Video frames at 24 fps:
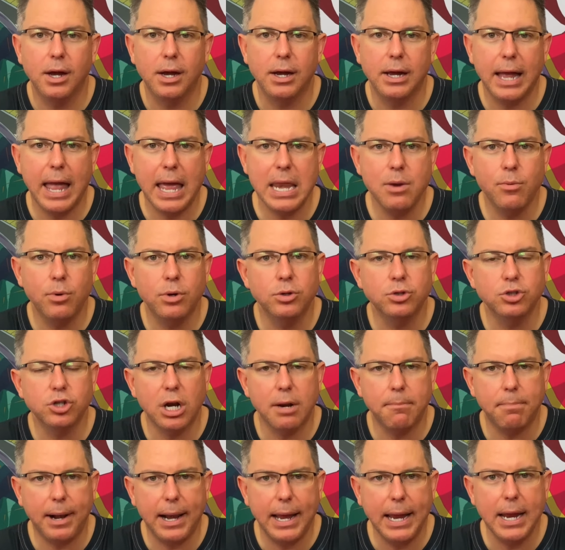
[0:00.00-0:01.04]
anyone who's going
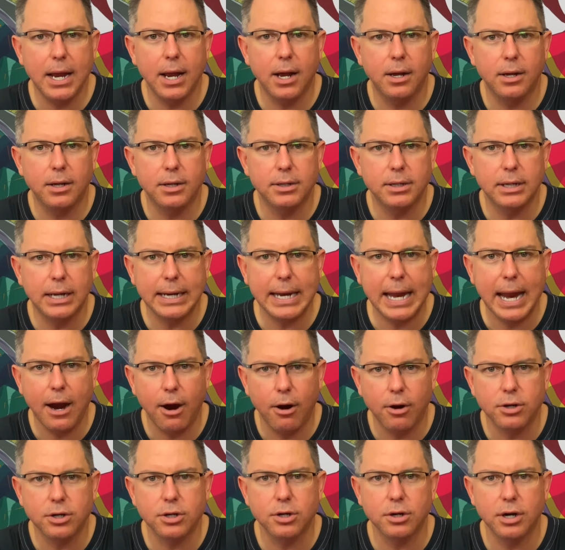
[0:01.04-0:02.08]
to play a
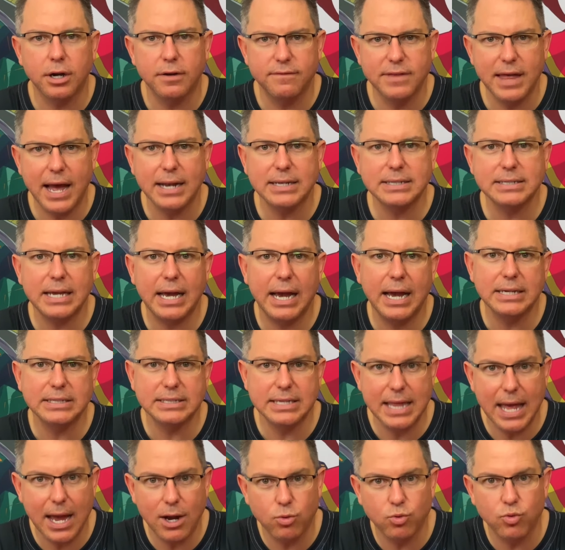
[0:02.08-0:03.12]
character of that size
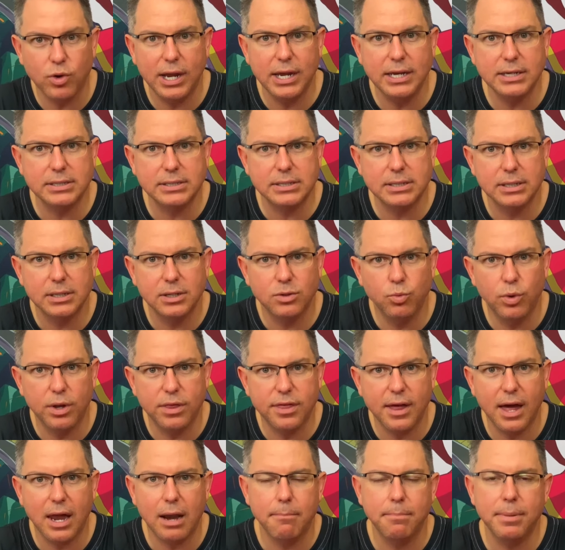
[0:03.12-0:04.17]
and that race with
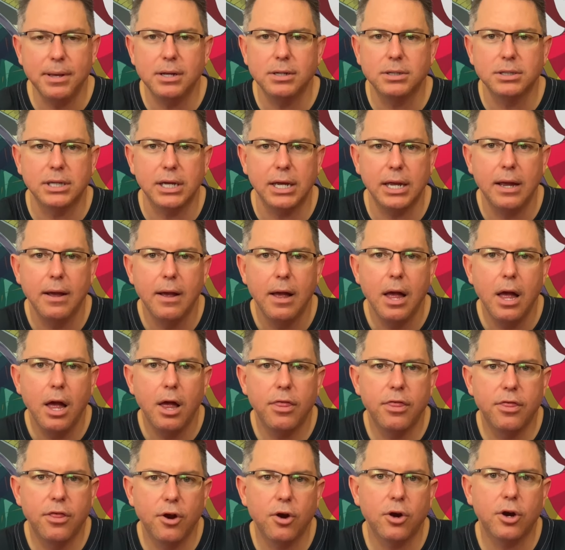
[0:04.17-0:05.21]
that ability,
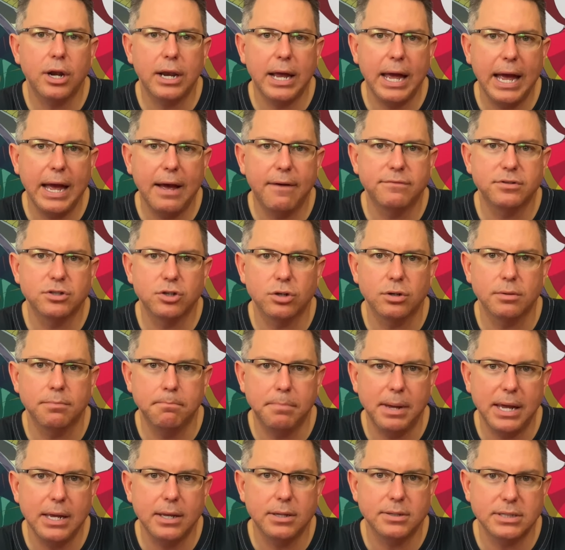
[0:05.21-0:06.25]
they're going to have certain
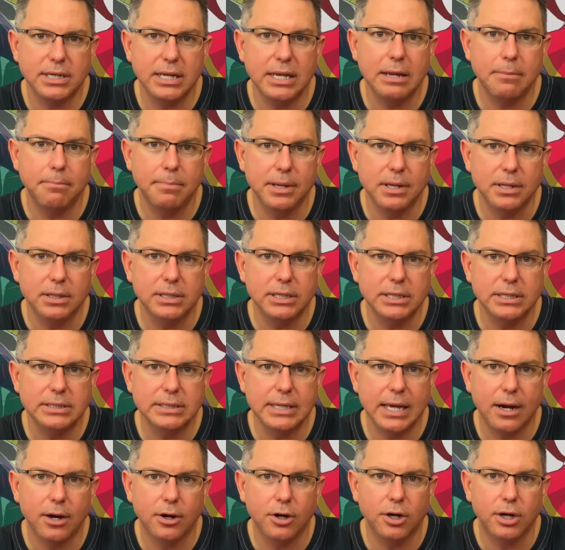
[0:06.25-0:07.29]
based-in abilities
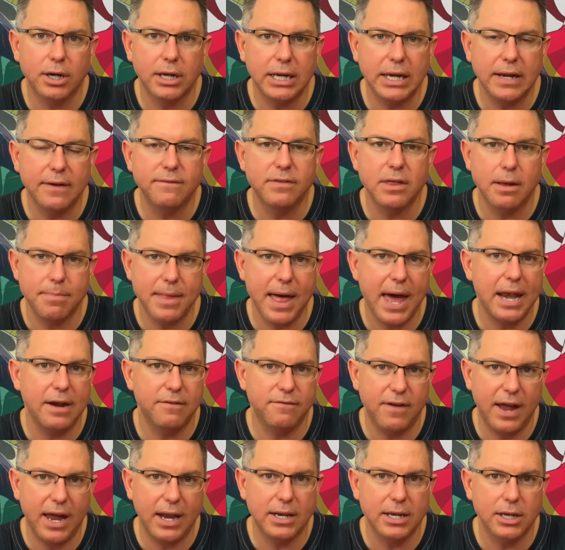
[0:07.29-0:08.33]
that are going to give them that
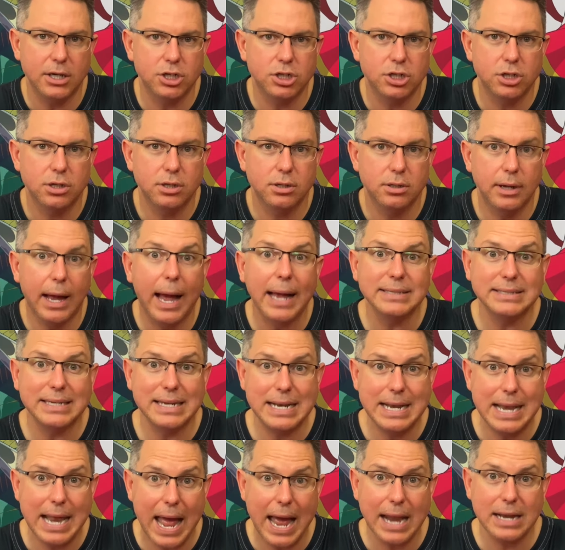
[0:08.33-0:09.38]
advantage as a
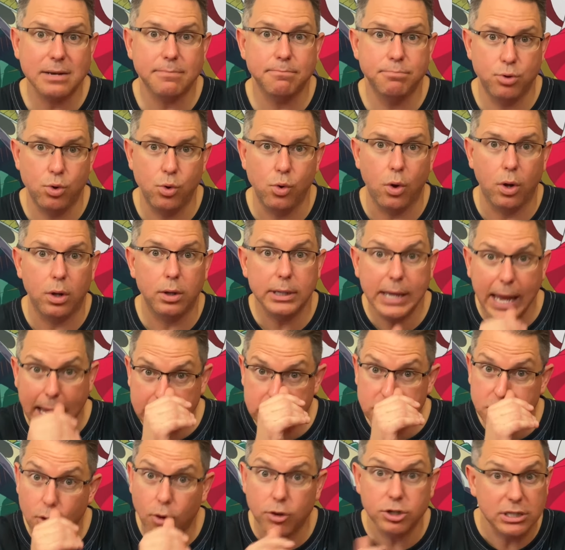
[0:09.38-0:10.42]
net pool.
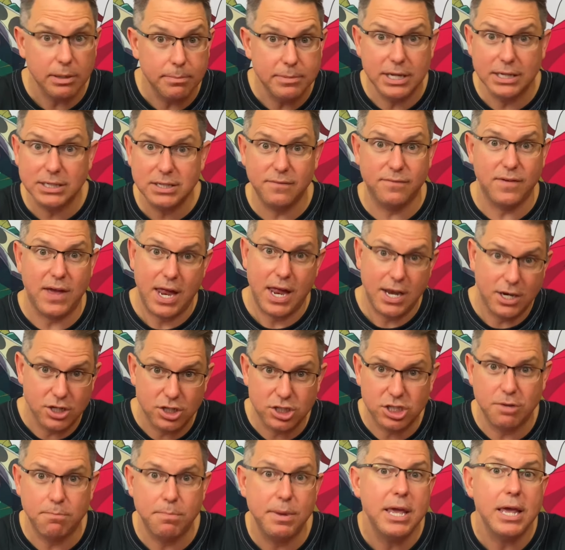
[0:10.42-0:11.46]
Yes, there are some disadvantages
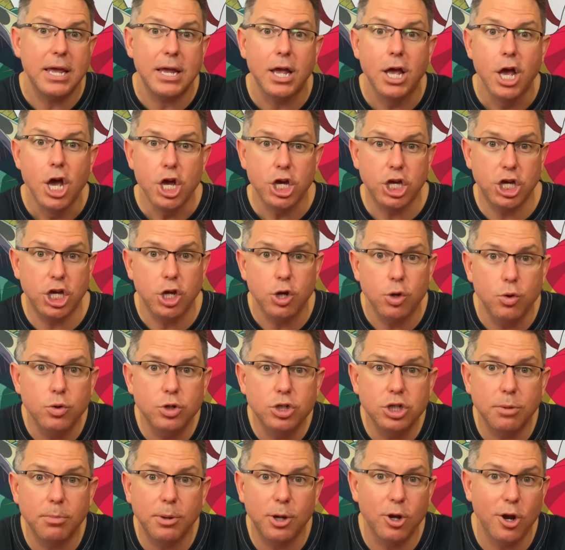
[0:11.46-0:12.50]
to being
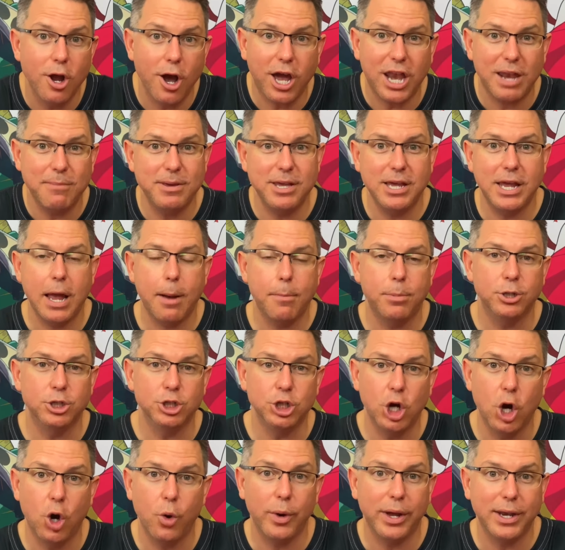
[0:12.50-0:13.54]
huge. I mean, you're not going to be able to
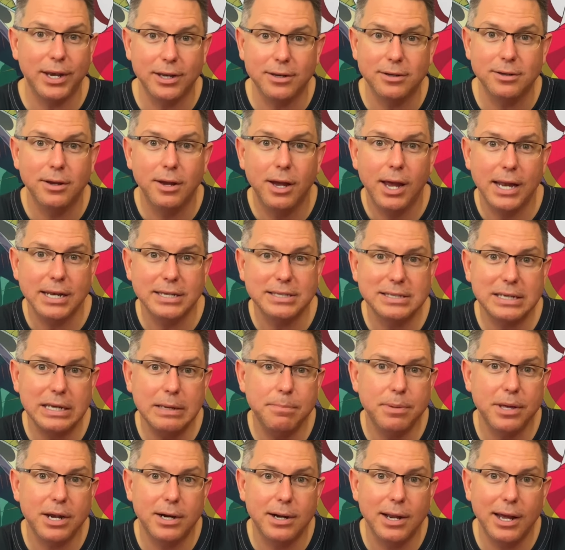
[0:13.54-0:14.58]
go in and
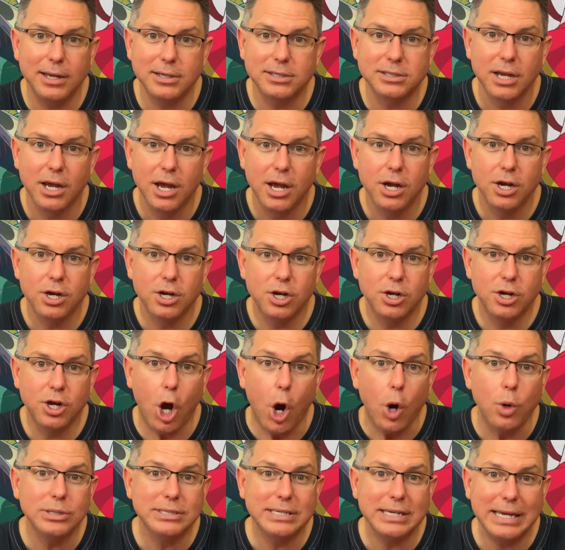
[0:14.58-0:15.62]
sleep in a nice
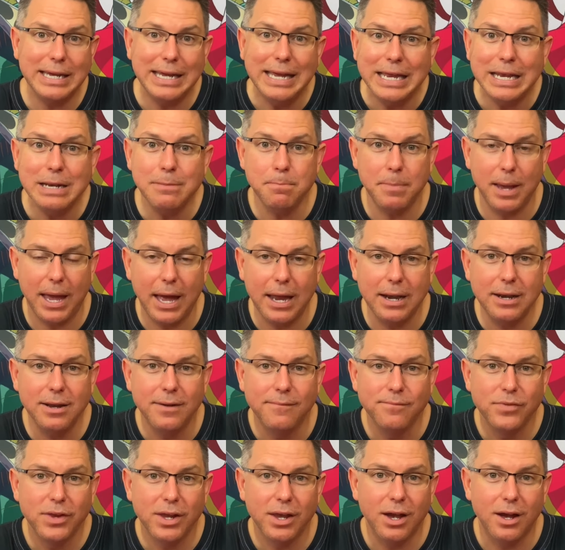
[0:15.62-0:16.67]
cozy in bed
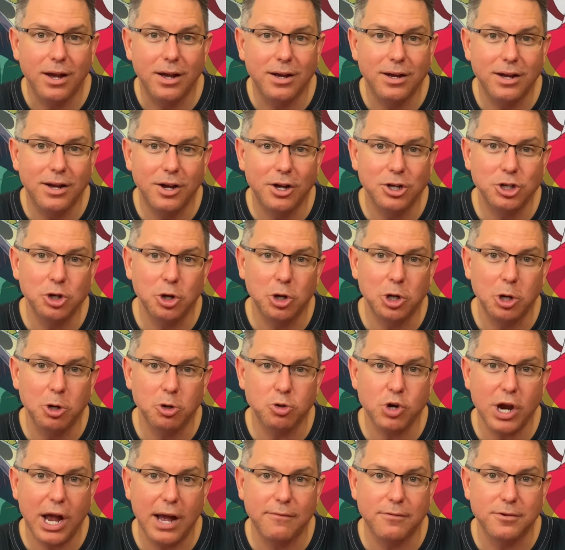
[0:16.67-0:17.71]
during your
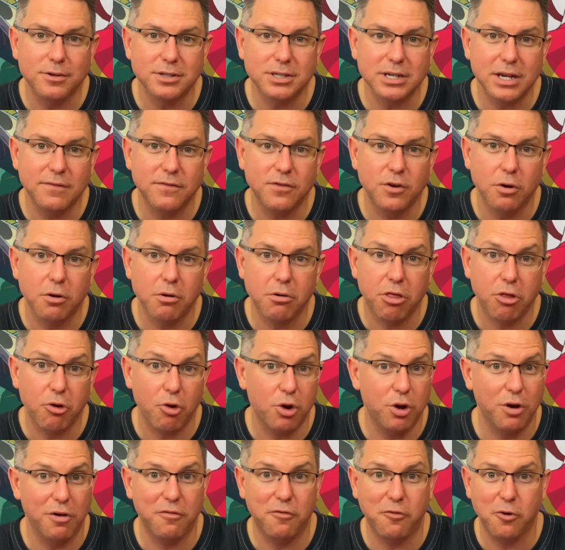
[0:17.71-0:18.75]
travels if you're
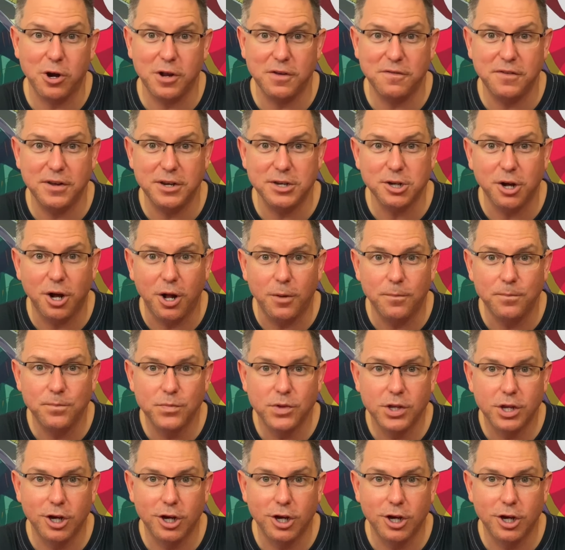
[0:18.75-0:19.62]
30 or 40 feet tall.